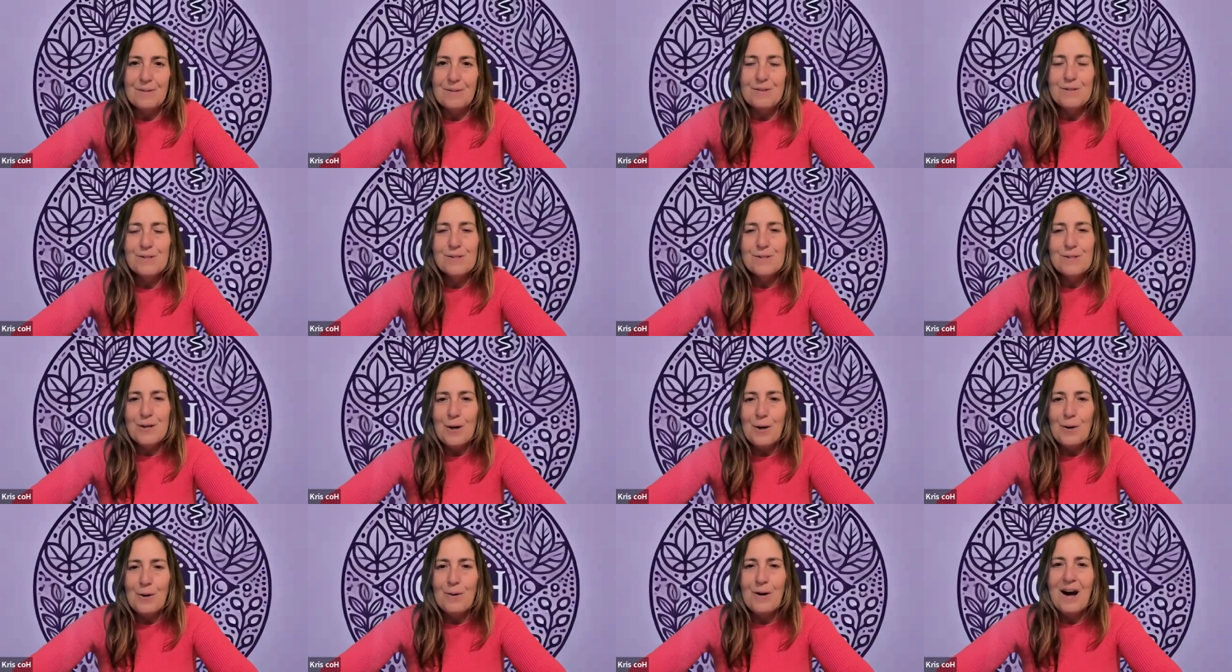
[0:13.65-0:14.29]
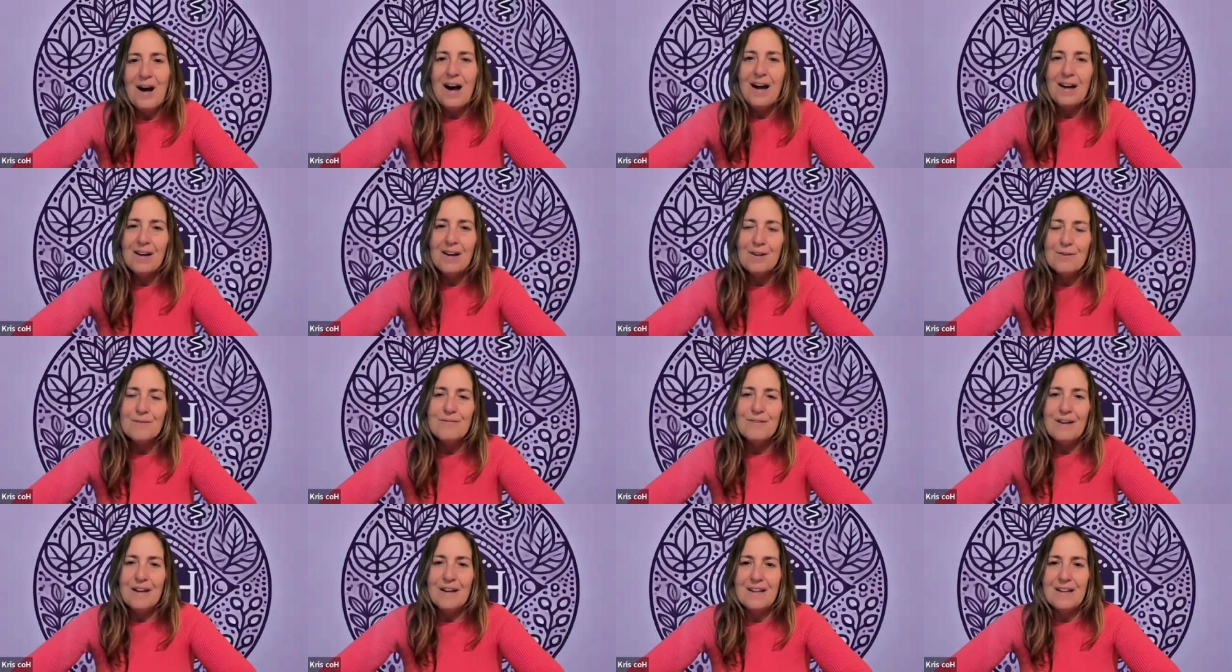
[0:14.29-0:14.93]
So
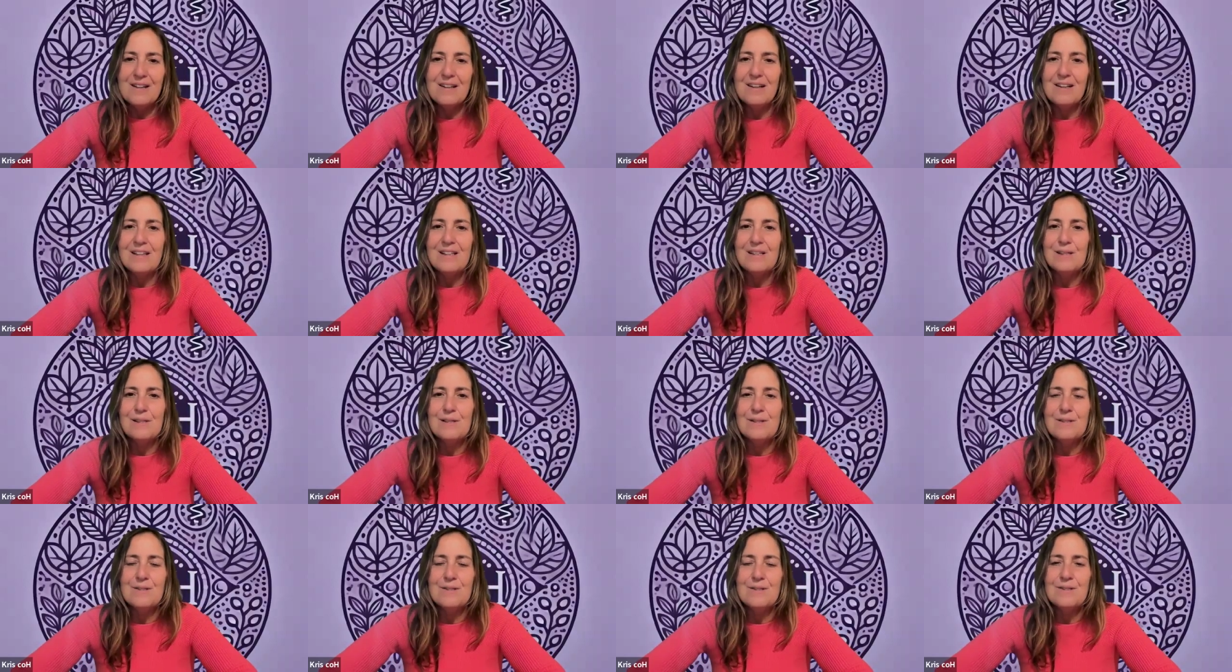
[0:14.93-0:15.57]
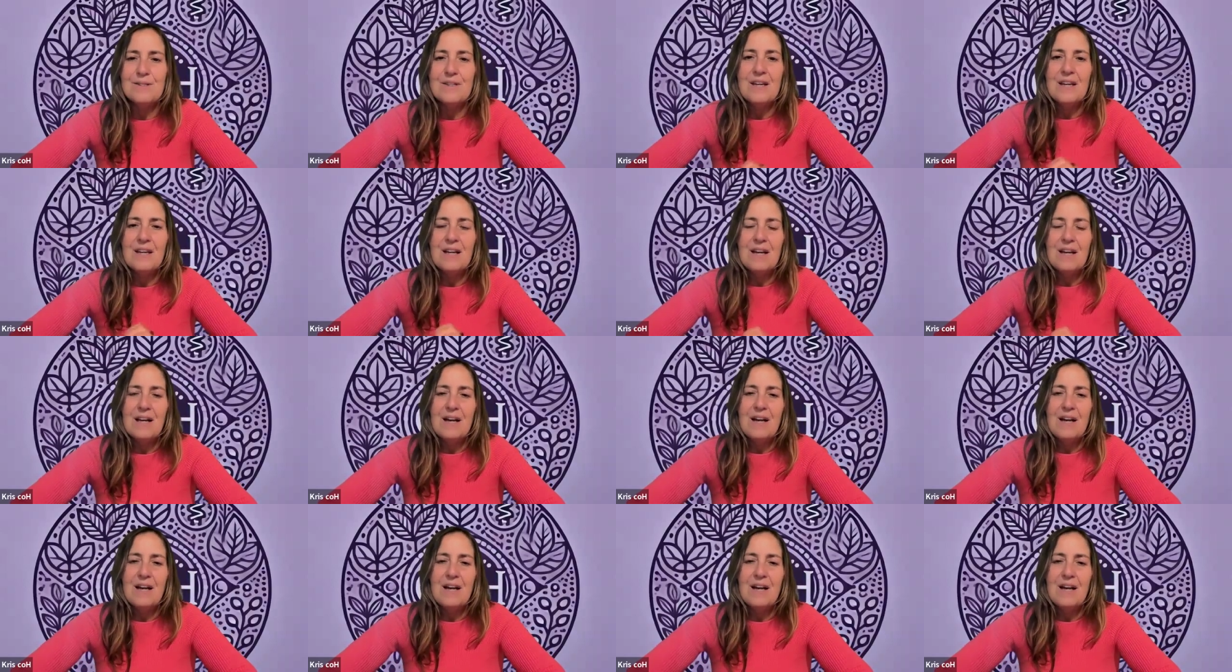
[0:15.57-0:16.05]
Ayurveda is